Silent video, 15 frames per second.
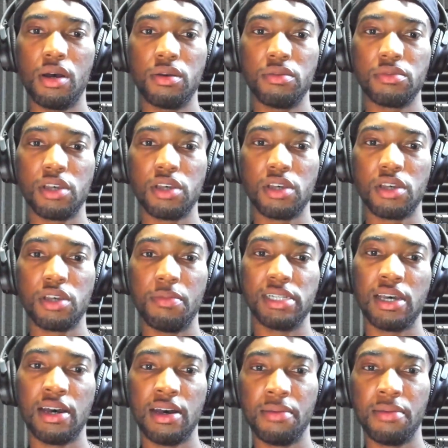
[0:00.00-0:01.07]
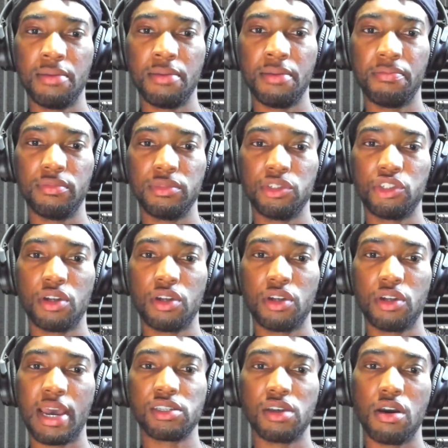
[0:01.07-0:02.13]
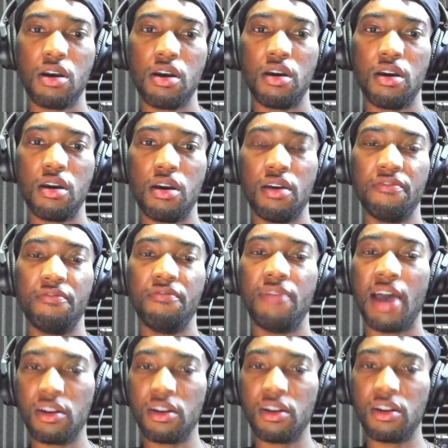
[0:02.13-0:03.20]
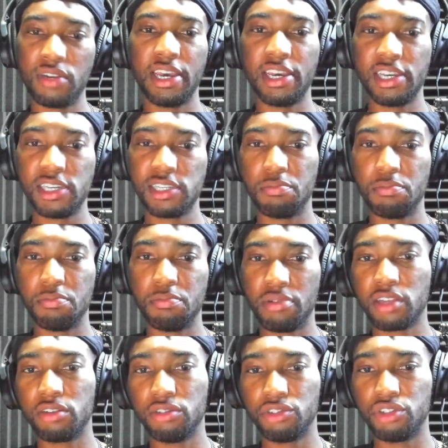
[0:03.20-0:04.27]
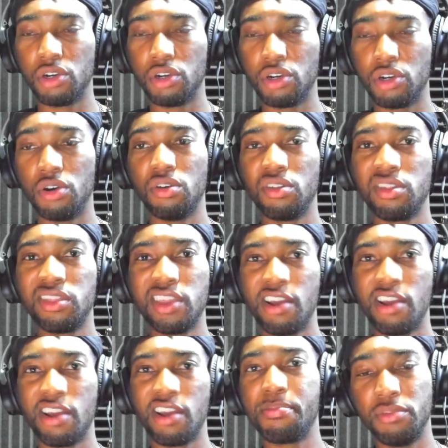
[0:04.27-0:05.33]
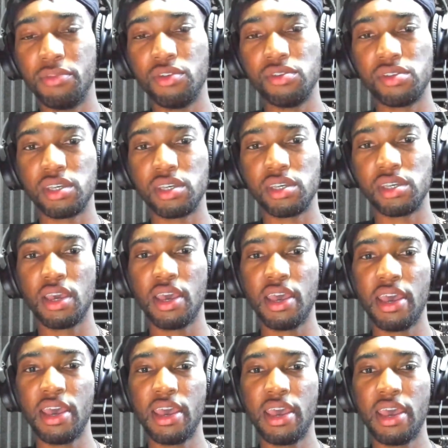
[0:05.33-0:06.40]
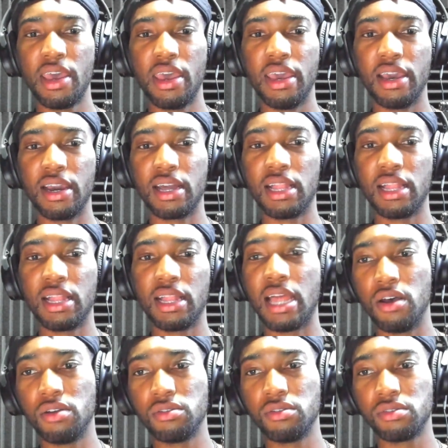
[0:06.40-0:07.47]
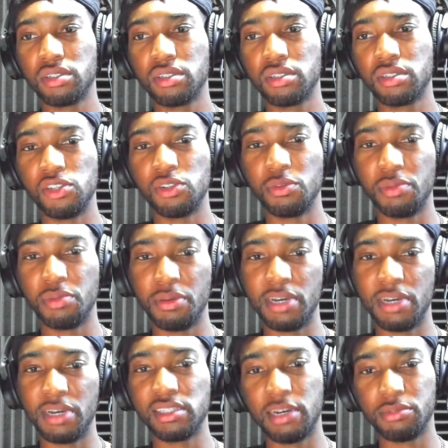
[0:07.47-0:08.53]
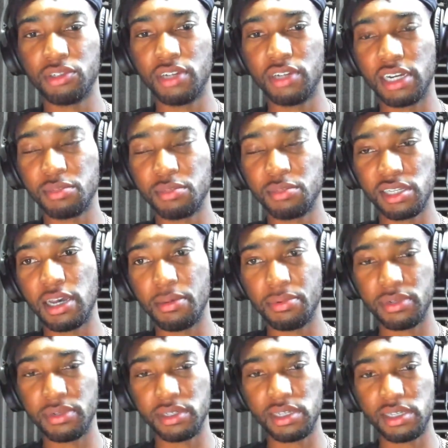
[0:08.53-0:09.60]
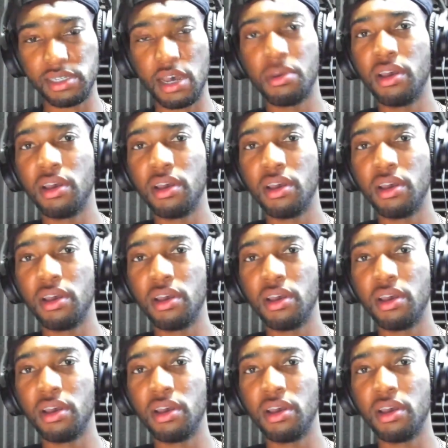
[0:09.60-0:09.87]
So my top tracks are Final Days, Breath Control, Therapy Music, and Clouds. Those would be my top tracks, my top of the top.